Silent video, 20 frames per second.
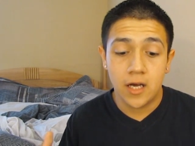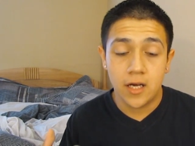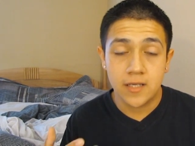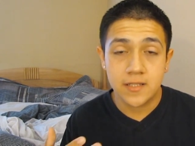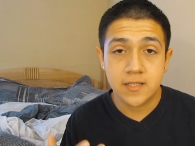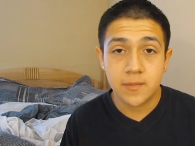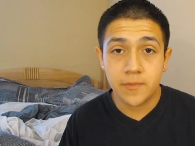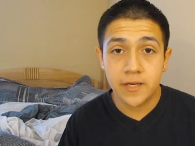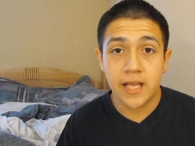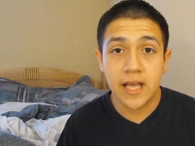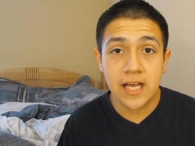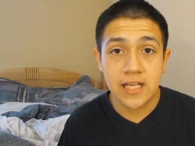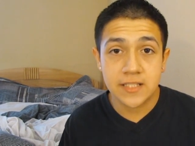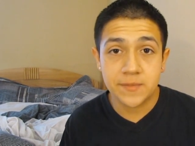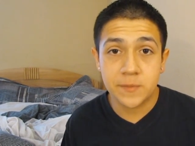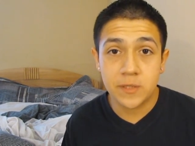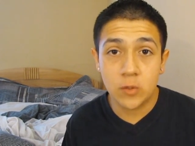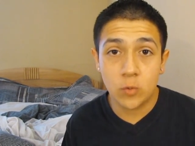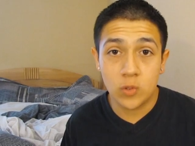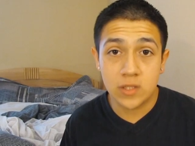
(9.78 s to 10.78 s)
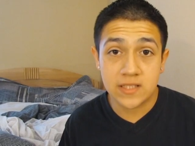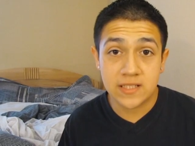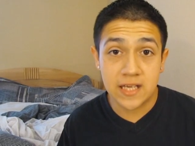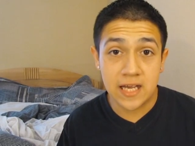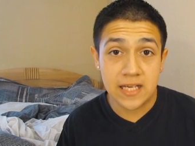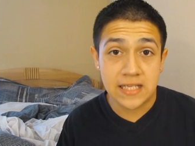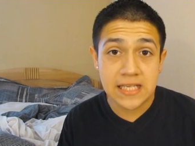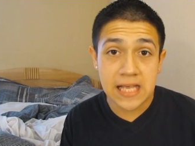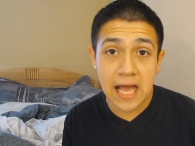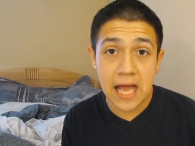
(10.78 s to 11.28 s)
somebody asked me what
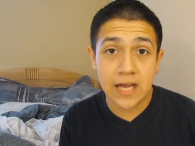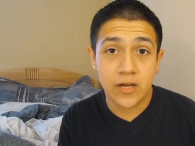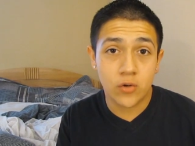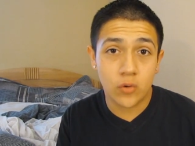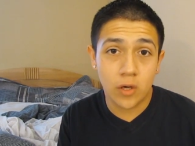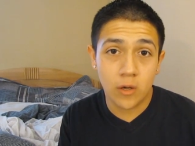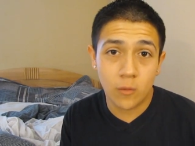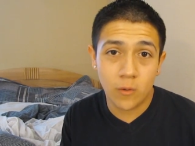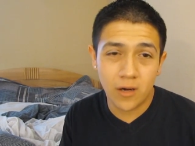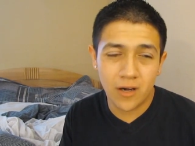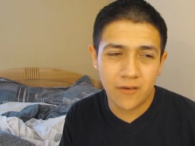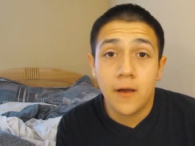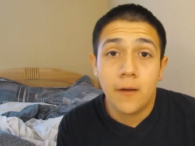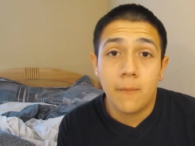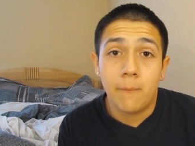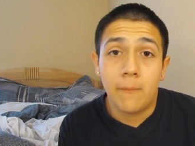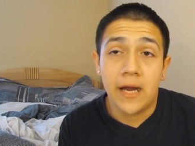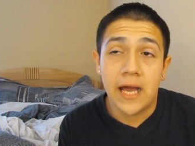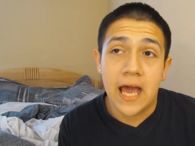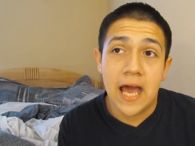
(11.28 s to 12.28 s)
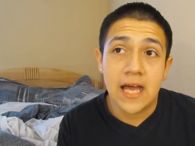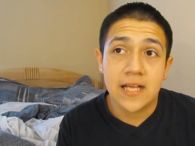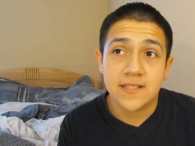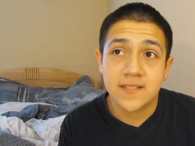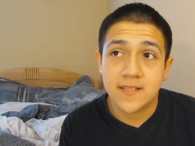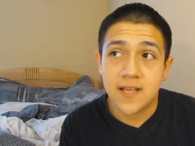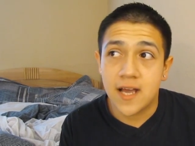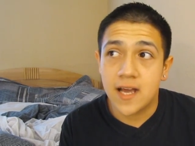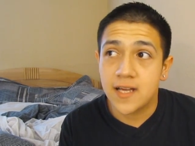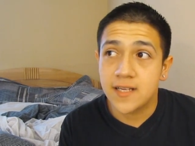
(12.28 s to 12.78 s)
size hat do I wear. My hat
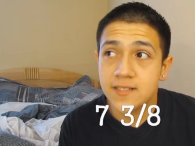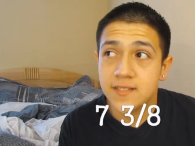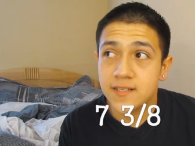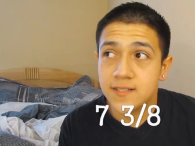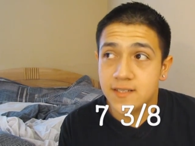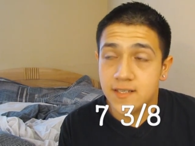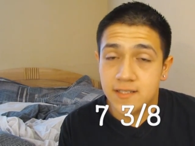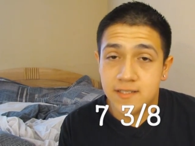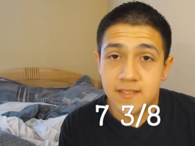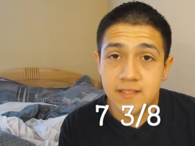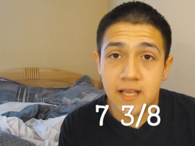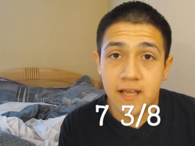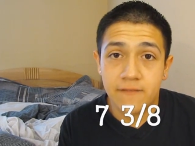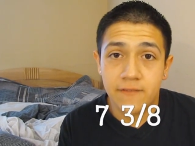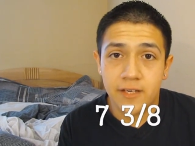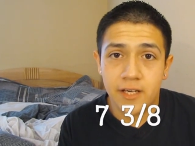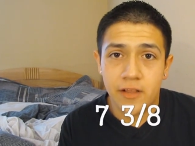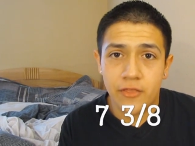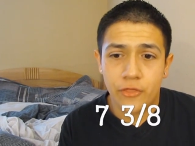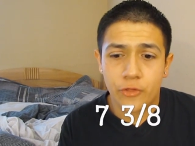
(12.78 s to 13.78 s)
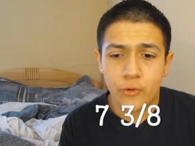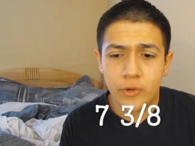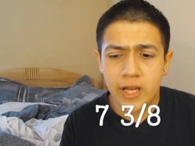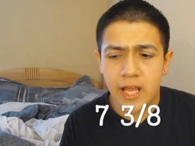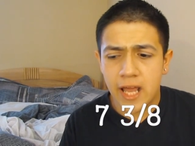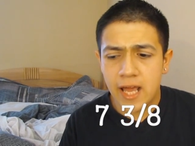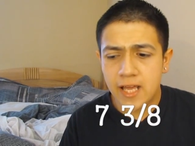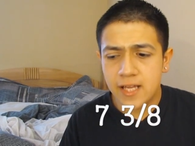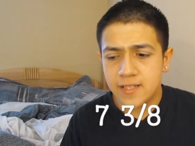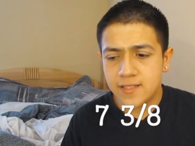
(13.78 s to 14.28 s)
size is a 7
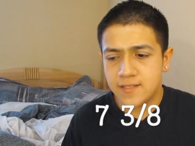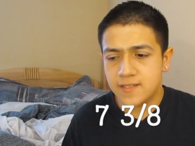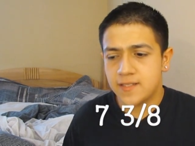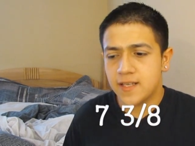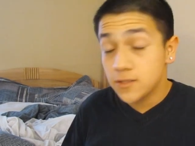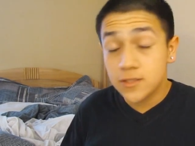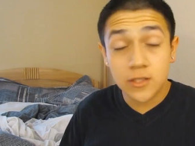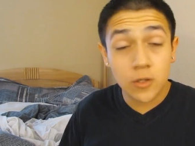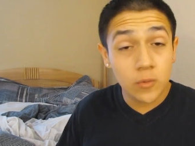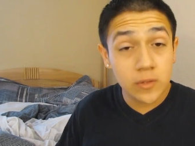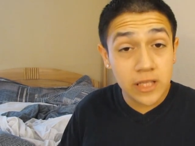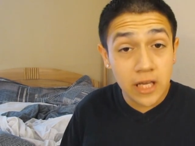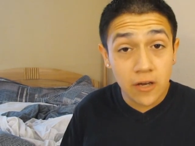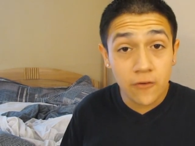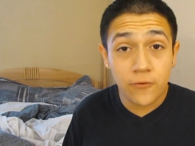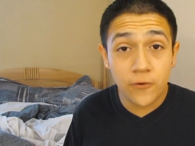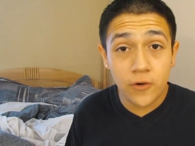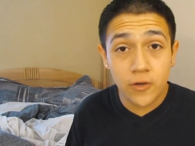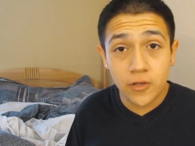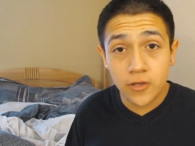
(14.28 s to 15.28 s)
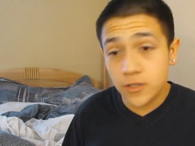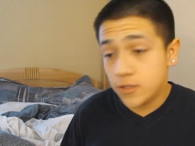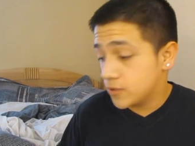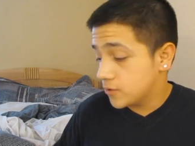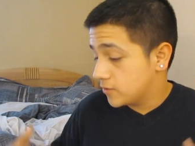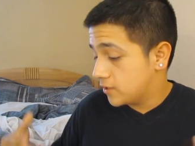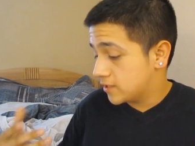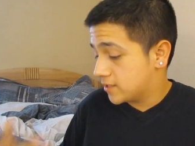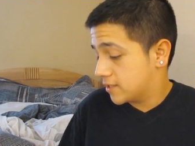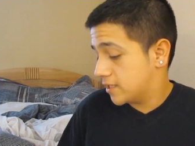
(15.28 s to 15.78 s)
3/8. So without further
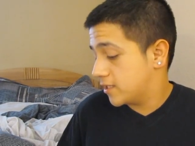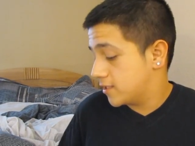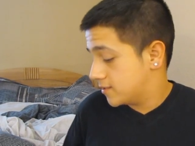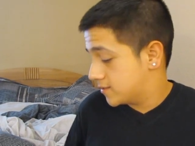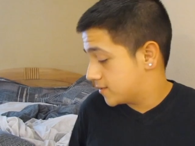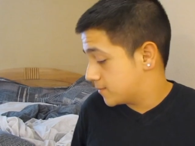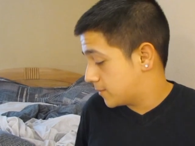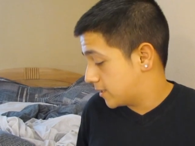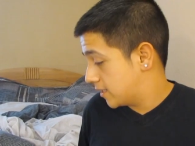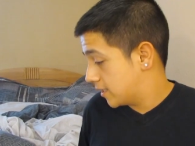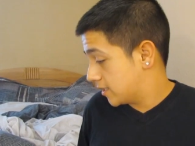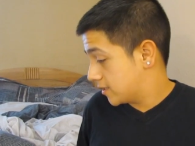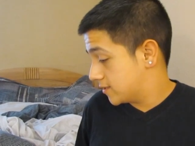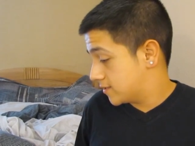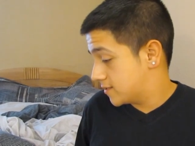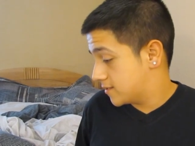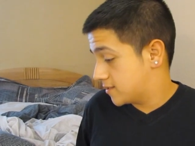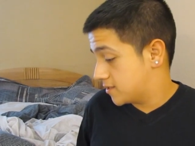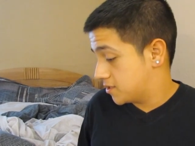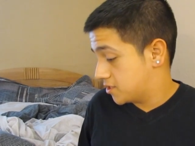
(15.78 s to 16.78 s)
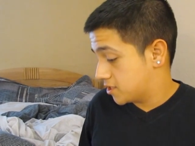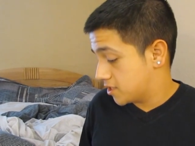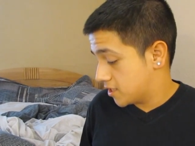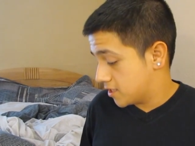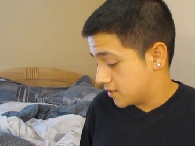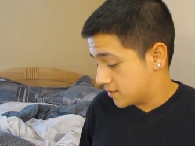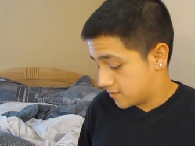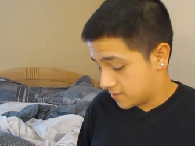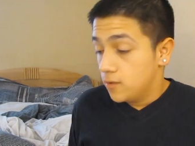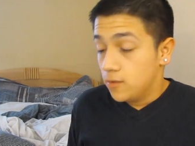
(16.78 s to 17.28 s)
ado, let's get into my necklaces and
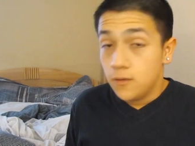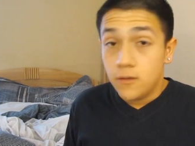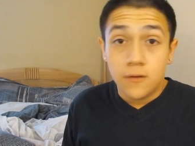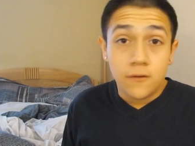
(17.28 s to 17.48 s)
shades.